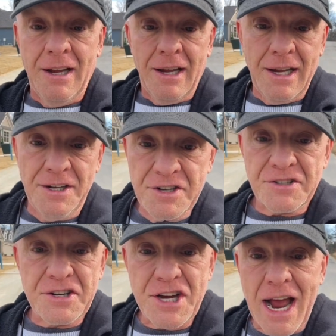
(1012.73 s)
And just
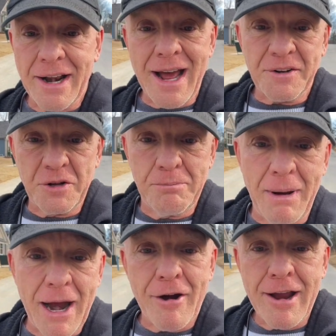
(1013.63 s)
a shout out to
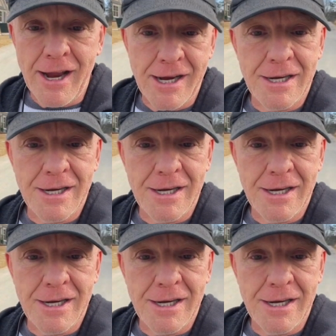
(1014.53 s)
Barry.